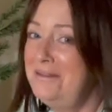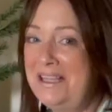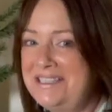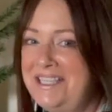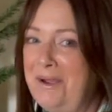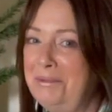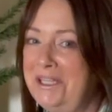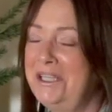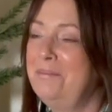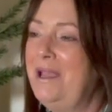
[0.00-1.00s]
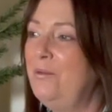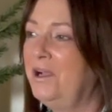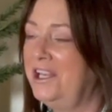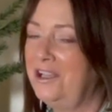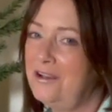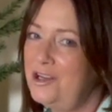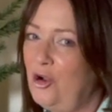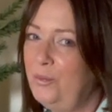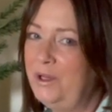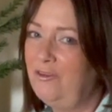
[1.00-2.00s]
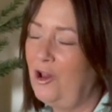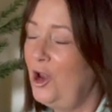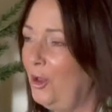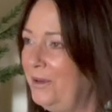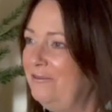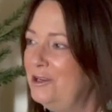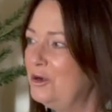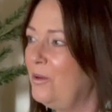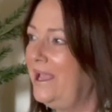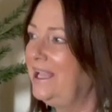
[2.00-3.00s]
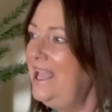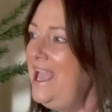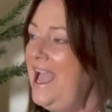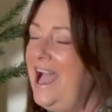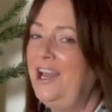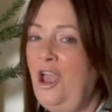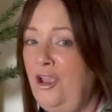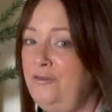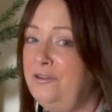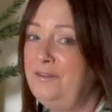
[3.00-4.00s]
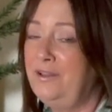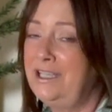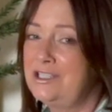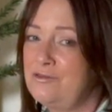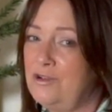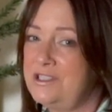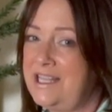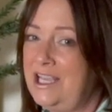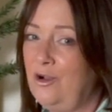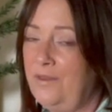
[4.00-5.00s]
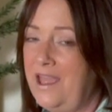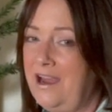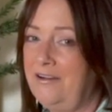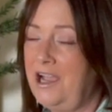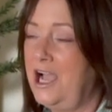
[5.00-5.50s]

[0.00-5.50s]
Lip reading: that today. I'm gonna commit. We're gonna go to Hobby Lobby real quick, and hopefully, fingers crossed, they got their